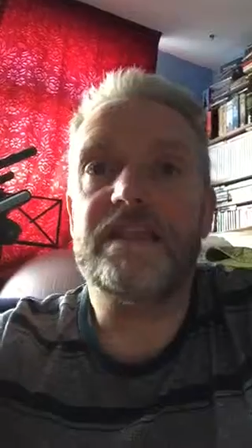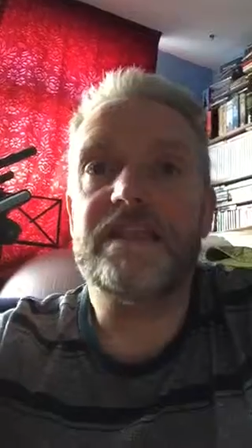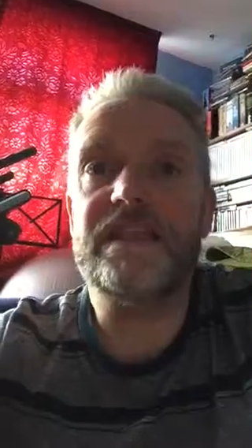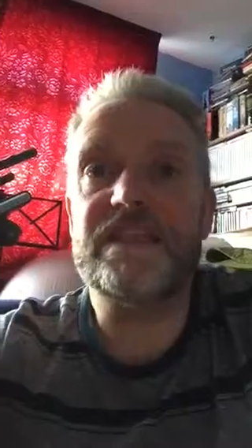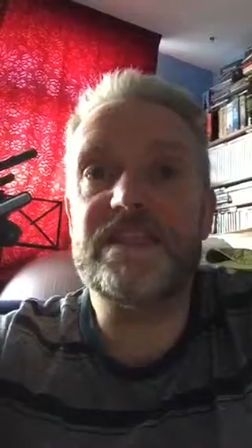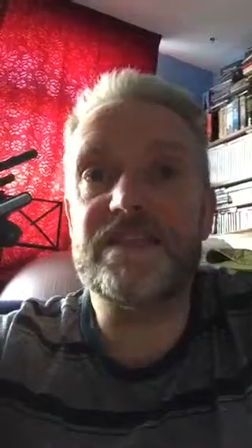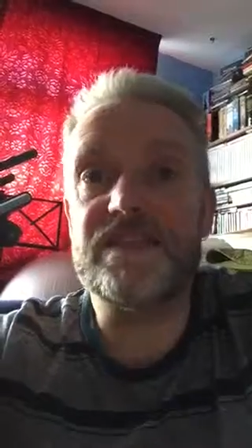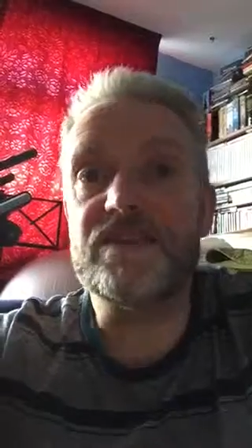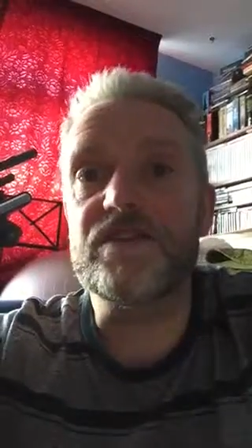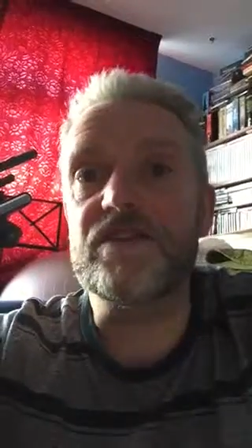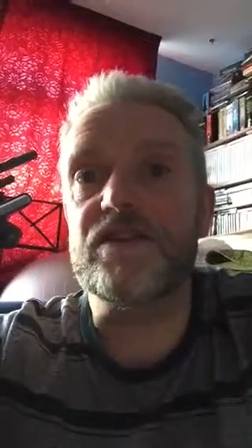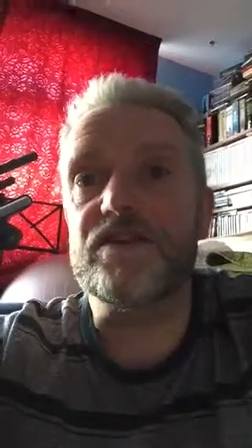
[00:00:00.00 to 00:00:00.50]

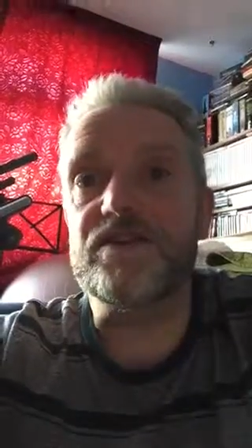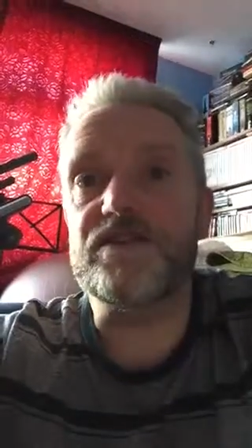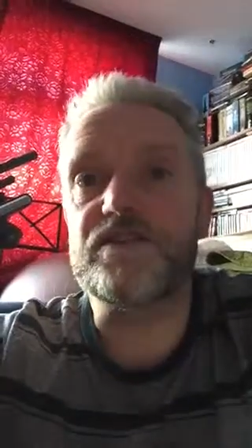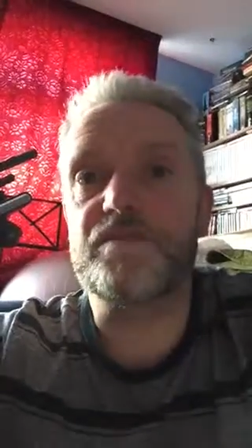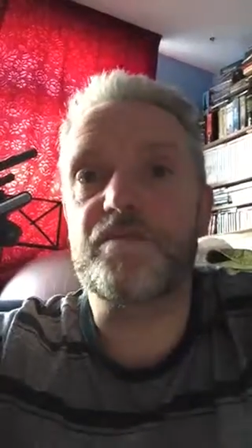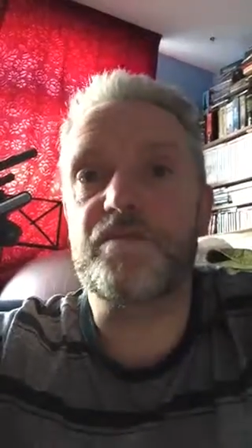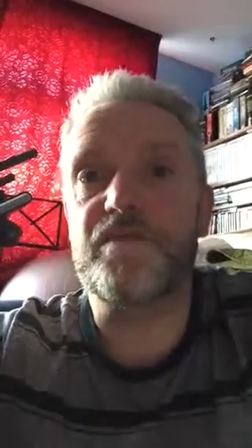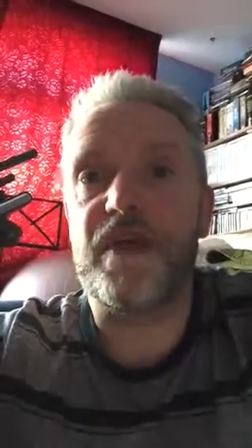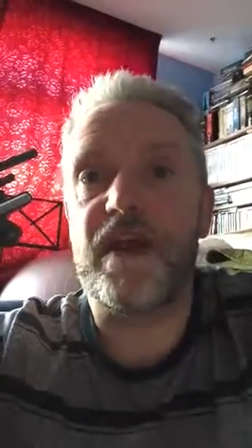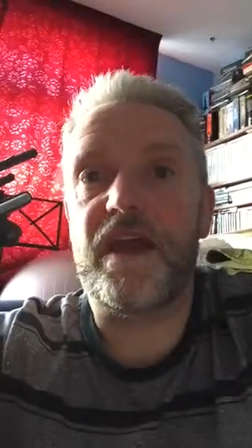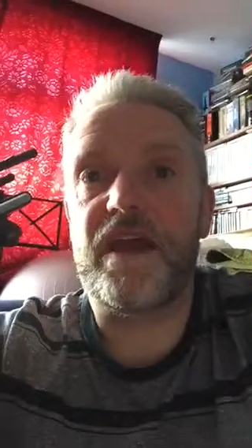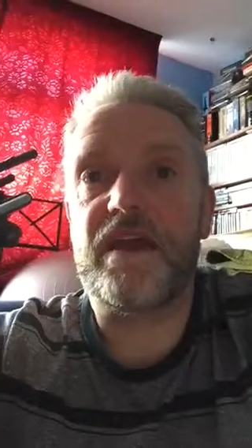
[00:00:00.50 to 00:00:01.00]
This
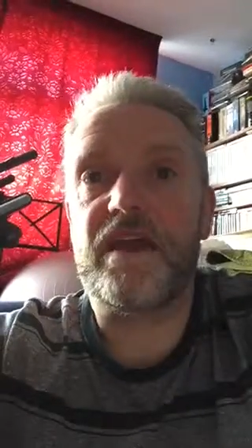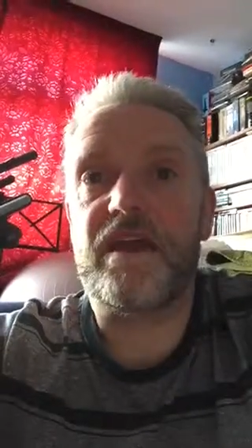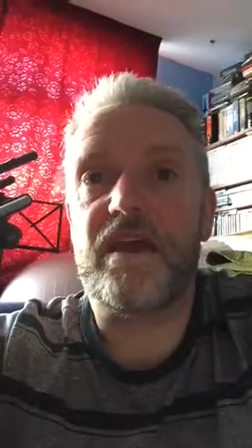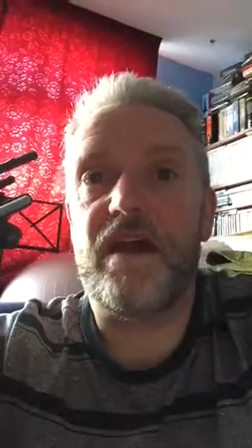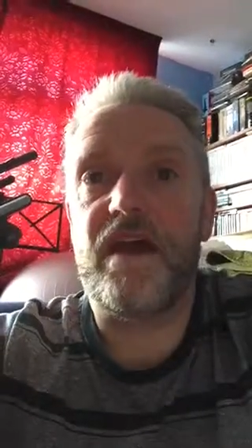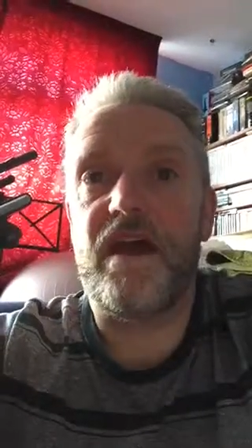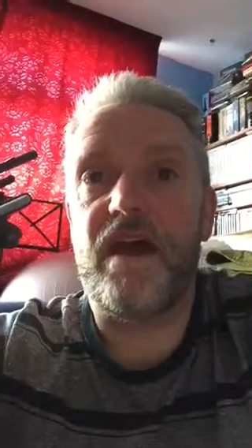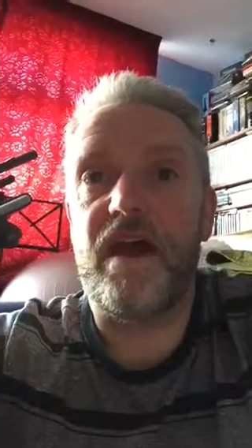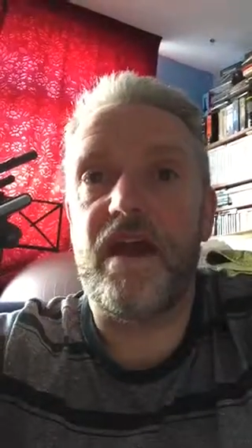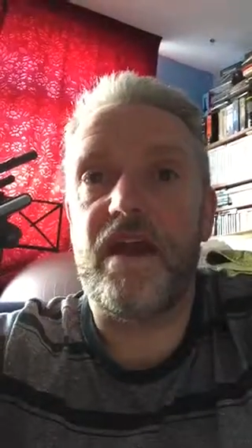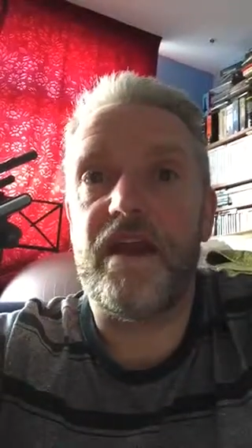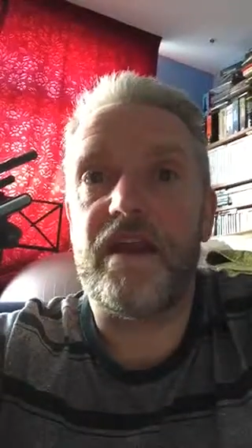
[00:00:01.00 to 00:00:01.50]
does bring
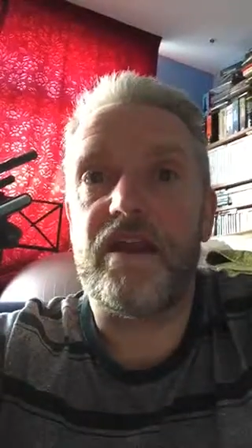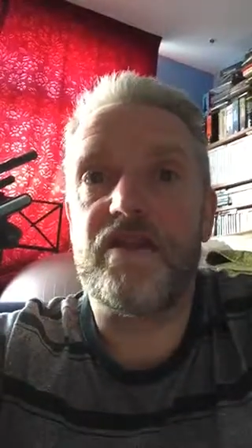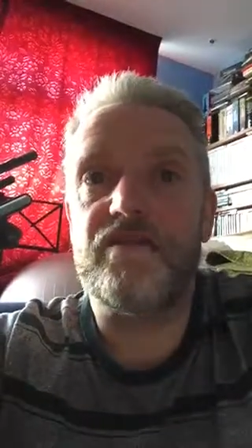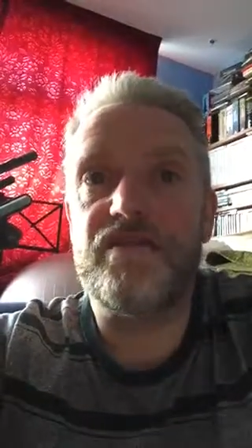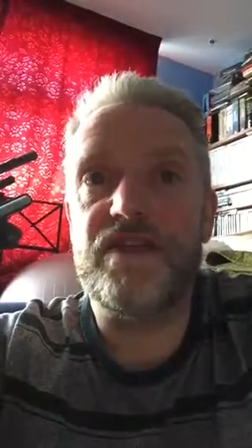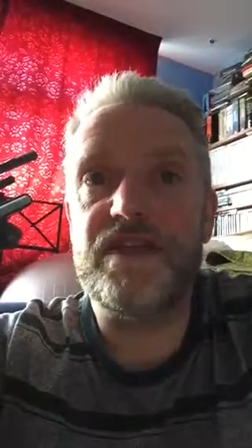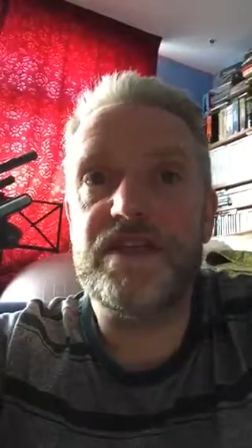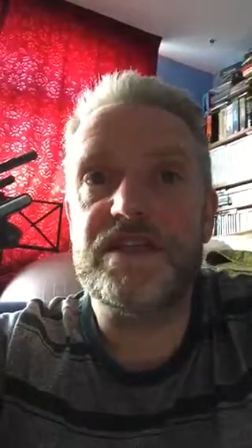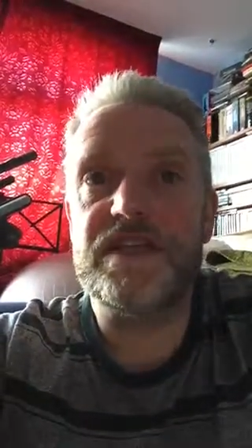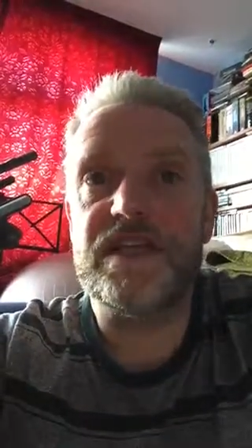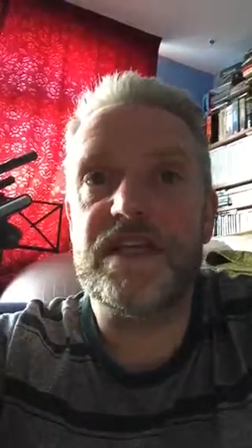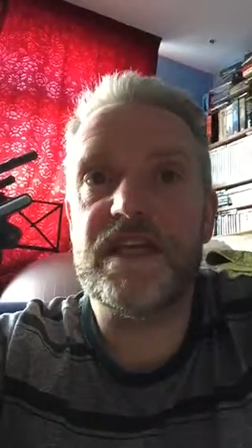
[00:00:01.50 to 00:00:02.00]
an
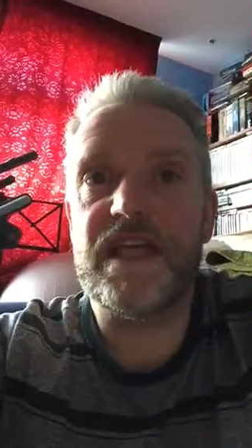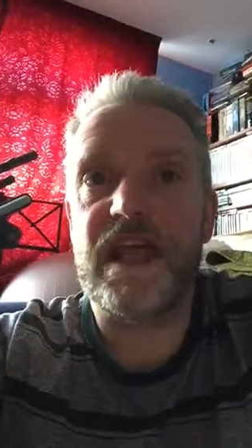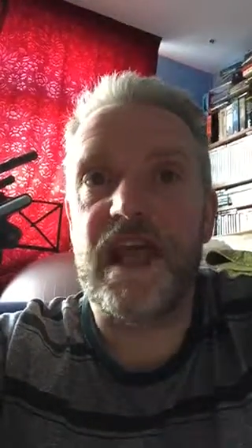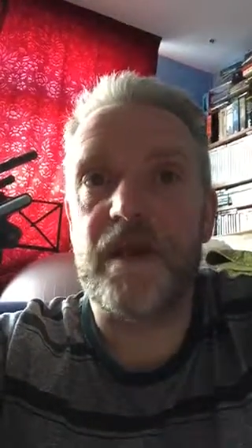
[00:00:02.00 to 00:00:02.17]
increasing